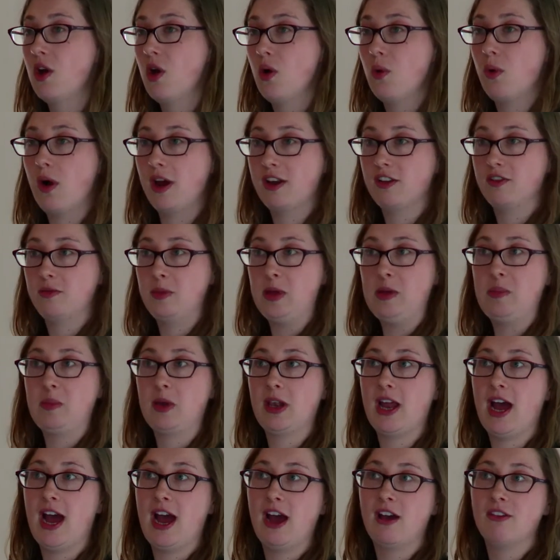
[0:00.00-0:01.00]
What if people
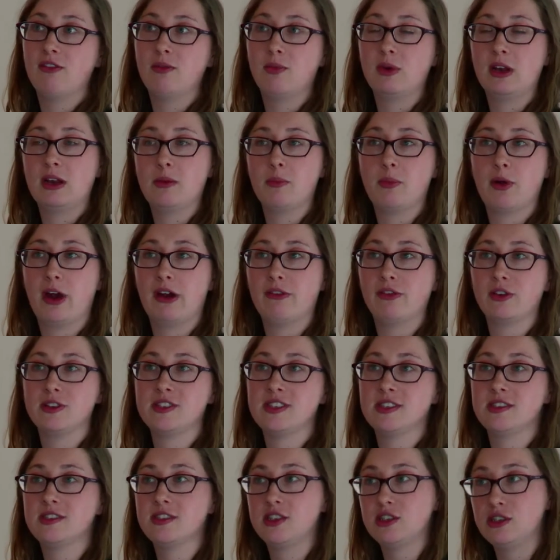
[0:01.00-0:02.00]
have will and
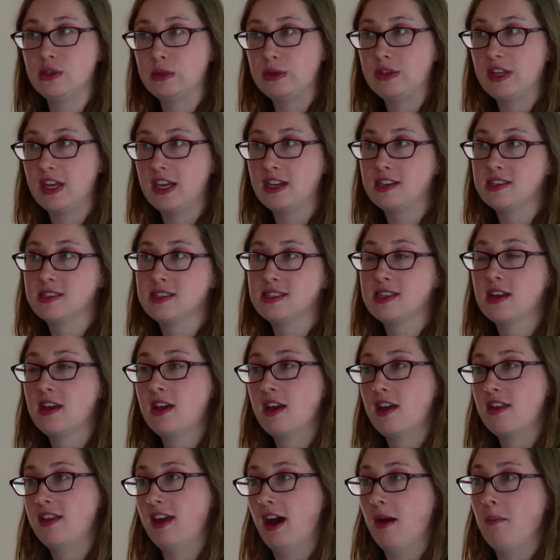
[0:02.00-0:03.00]
preferences to do things
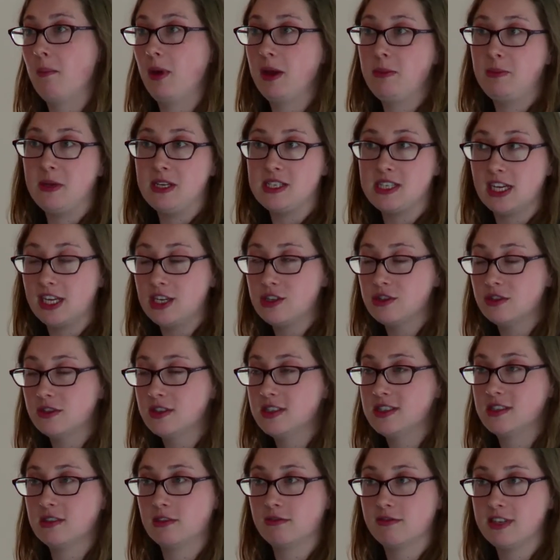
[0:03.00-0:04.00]
that might be
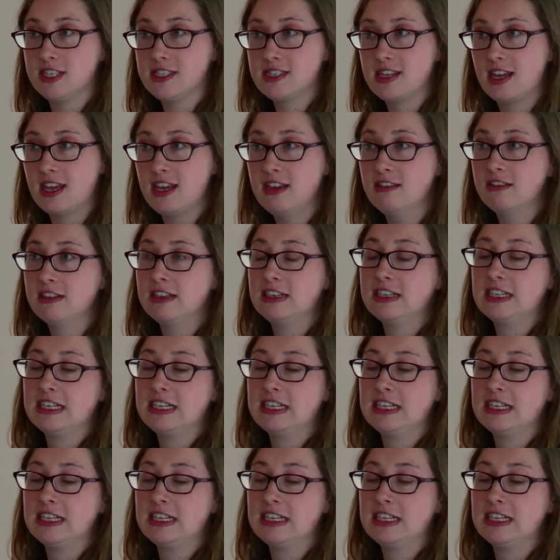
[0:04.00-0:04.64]
dangerous or risky?